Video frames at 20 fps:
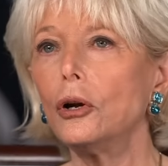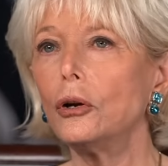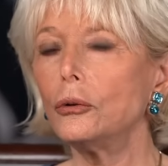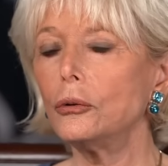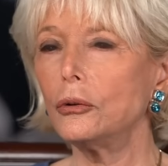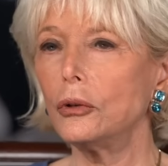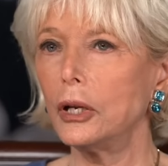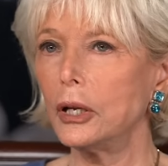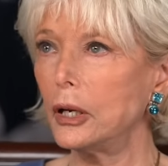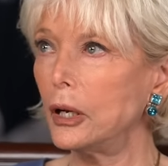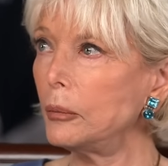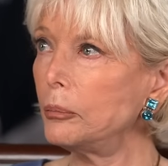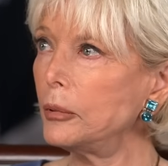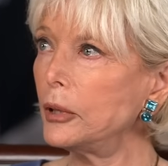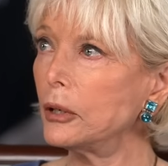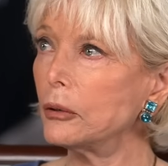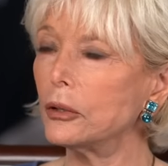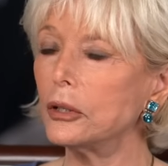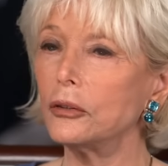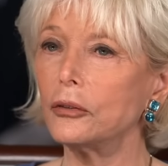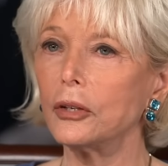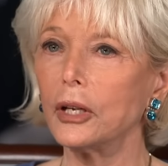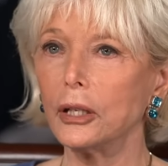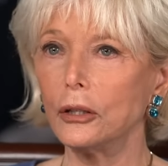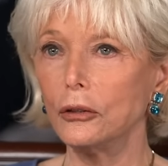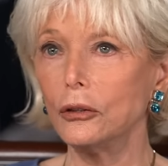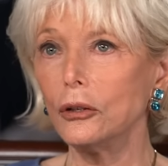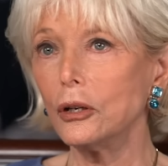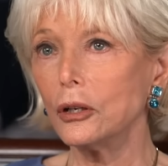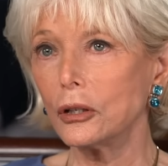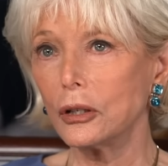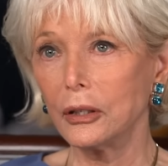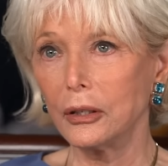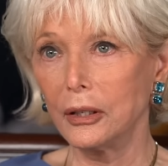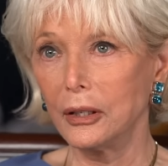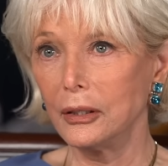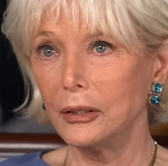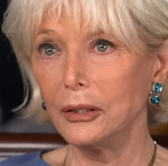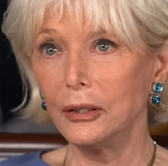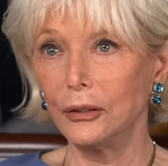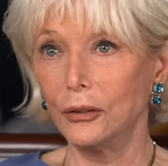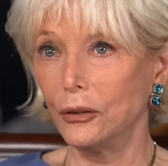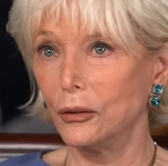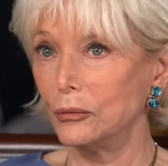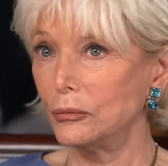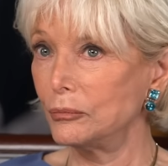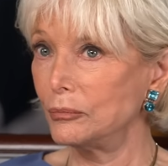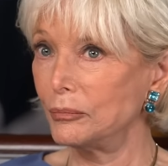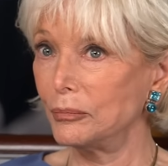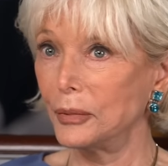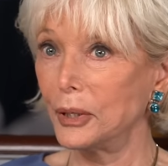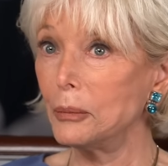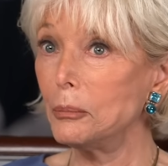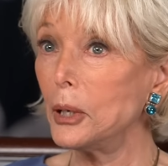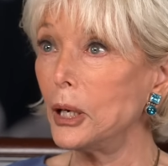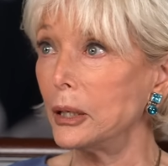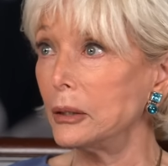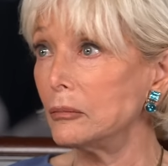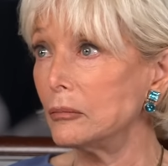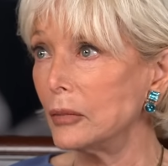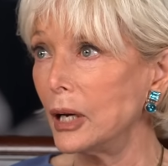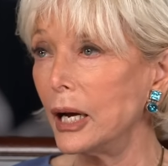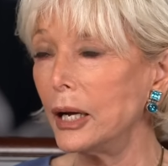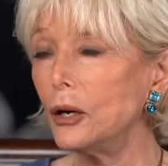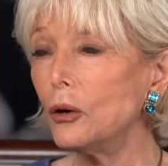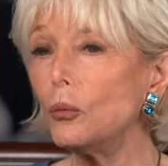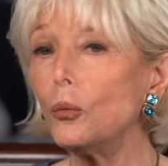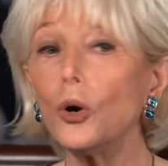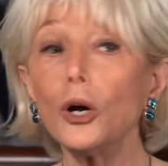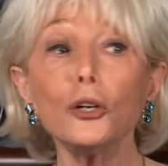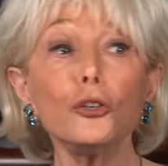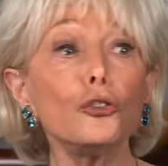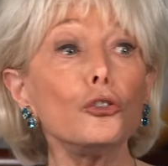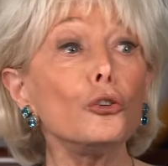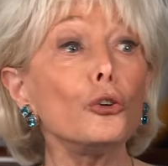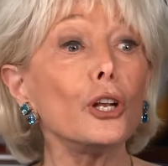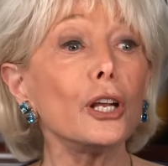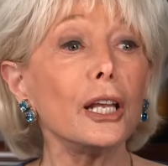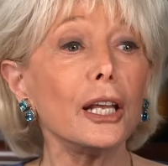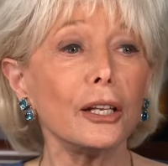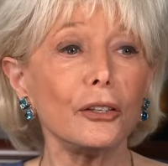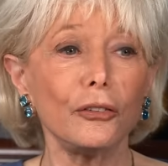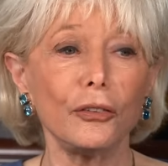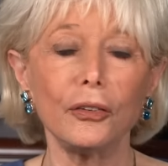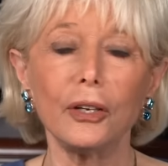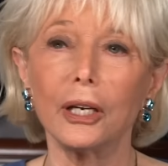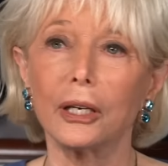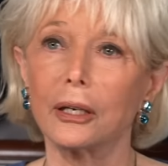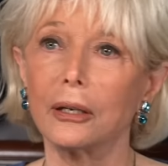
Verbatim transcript: don't get up there and say, look, uh, you know, okay. come on. Go I don't ahead. want what's you, you to what's get your next sick.